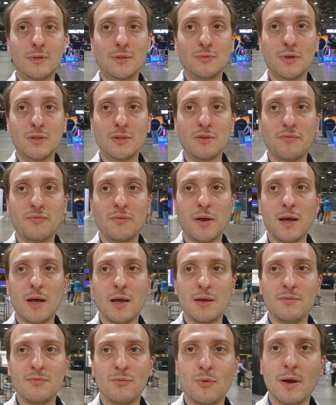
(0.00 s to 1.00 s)

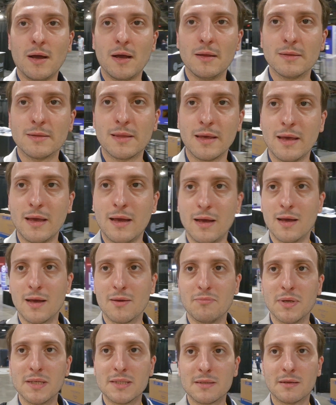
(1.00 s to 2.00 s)
2025 while they
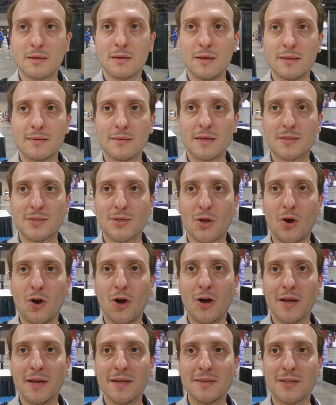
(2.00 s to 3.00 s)
are basically
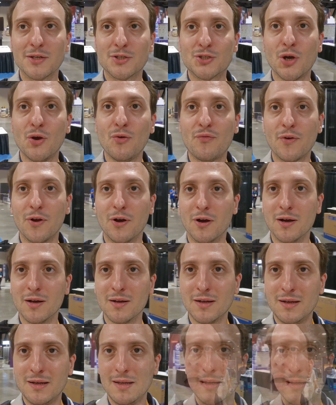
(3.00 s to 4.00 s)
destroying the show floor.
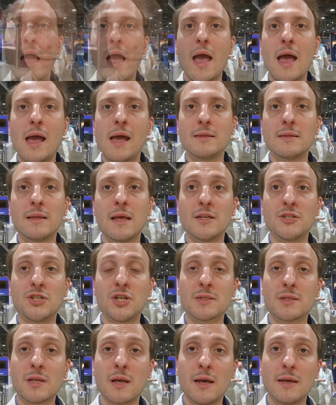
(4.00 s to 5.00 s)
And I
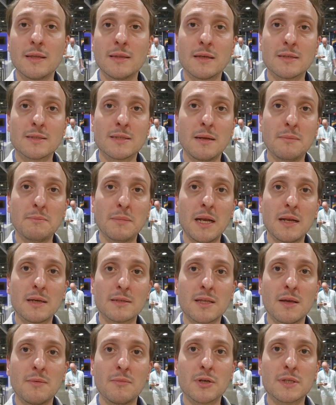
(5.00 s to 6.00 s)
just tried my
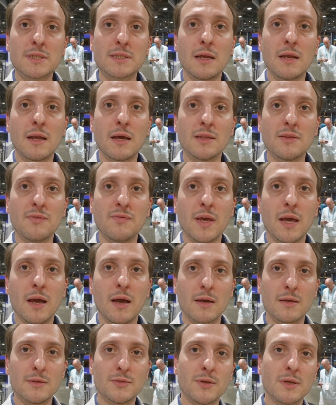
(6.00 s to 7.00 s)
last time
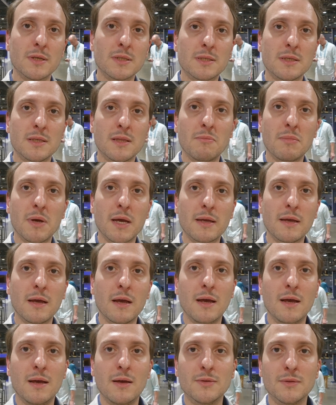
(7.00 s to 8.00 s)
XELERATEVR. As you can see in the
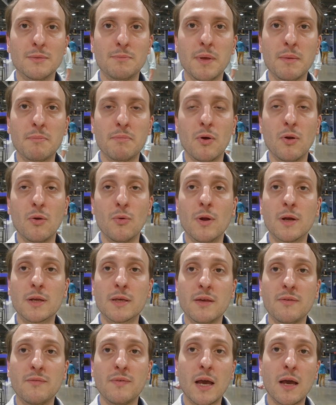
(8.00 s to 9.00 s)
background, people
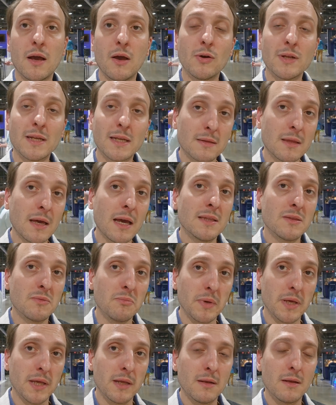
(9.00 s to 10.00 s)
walking there on a
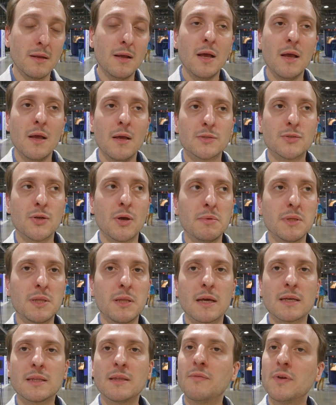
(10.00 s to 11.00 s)
treadmill. So a bit
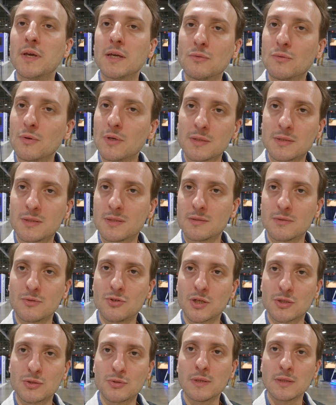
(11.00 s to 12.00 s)
like the VFX,
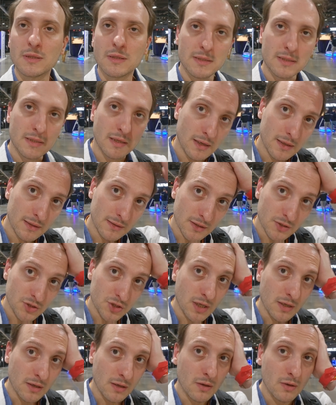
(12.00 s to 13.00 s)
just to understand the
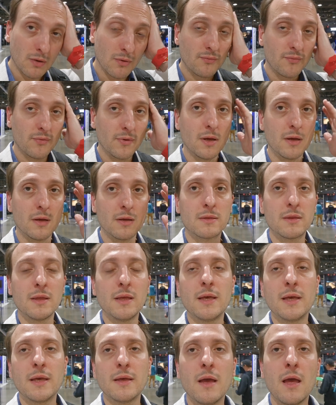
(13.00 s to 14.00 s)
genre of
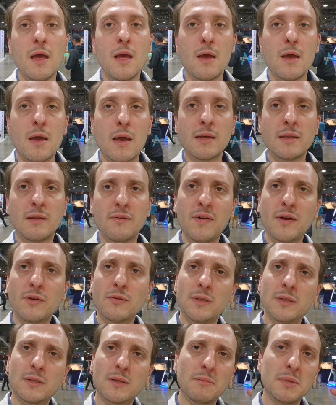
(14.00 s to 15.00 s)
thing. And I
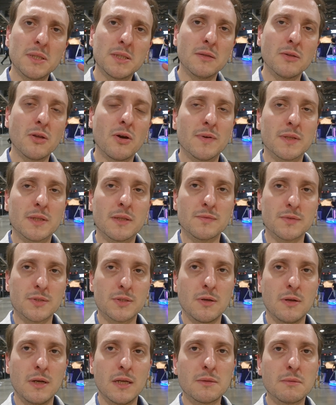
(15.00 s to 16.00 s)
found it a bit innovative.
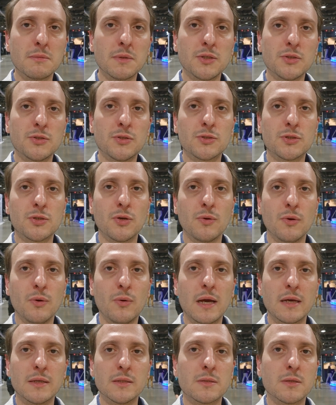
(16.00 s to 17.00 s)
So let me show you why.